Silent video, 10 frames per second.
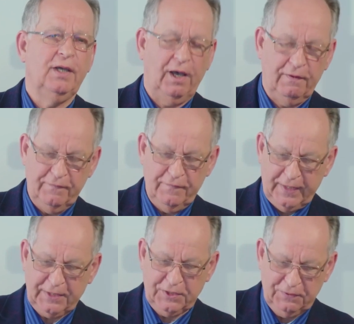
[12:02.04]
of
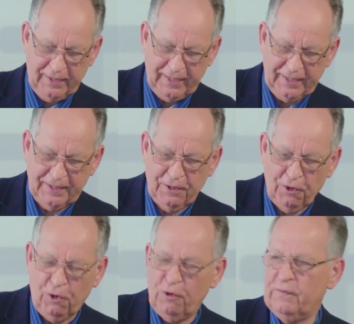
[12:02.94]
victory
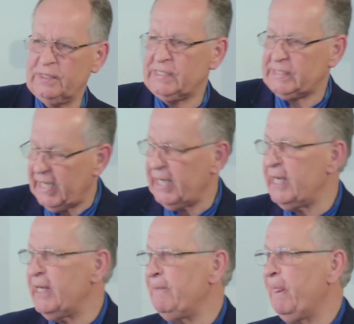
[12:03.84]
over
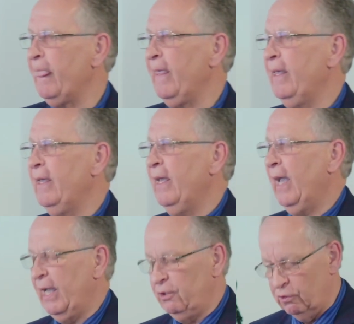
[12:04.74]
sin
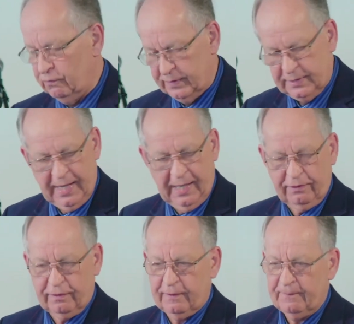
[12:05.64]
and over
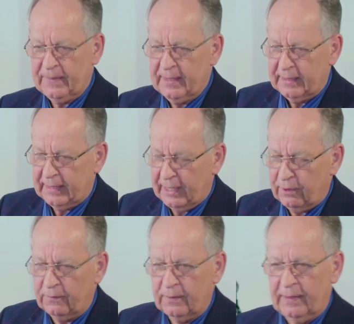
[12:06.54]
death.
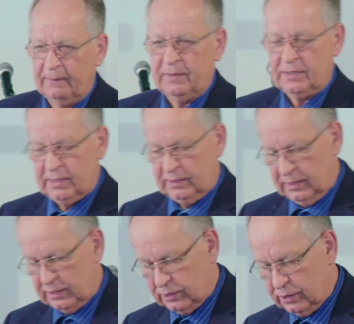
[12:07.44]
Now, let me say
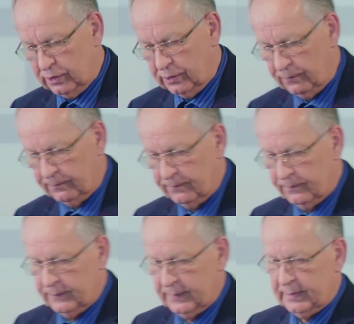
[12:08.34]
this to you.
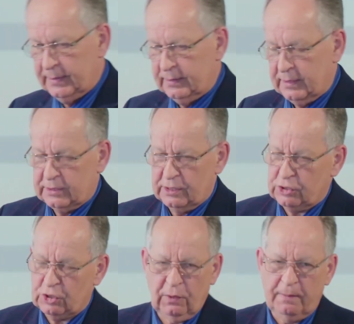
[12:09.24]
This is
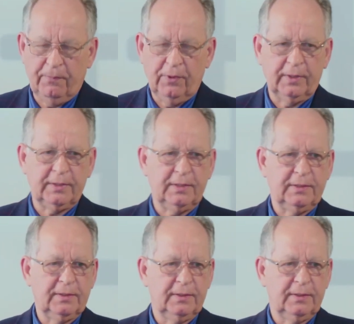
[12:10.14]
so important.